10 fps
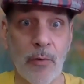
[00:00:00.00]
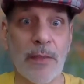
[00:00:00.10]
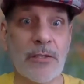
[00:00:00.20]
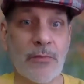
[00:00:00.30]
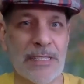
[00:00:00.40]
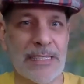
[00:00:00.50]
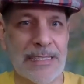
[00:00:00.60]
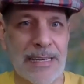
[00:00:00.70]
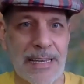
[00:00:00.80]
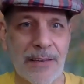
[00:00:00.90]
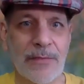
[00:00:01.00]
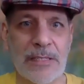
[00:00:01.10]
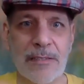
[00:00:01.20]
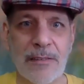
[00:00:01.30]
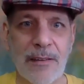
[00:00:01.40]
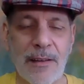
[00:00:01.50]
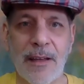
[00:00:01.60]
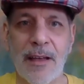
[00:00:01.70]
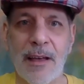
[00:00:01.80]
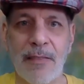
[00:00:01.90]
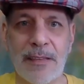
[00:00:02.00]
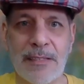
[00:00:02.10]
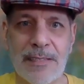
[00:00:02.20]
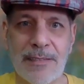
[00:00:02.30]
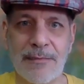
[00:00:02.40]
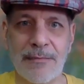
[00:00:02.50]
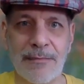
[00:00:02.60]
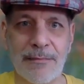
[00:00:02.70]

Or this receives and this...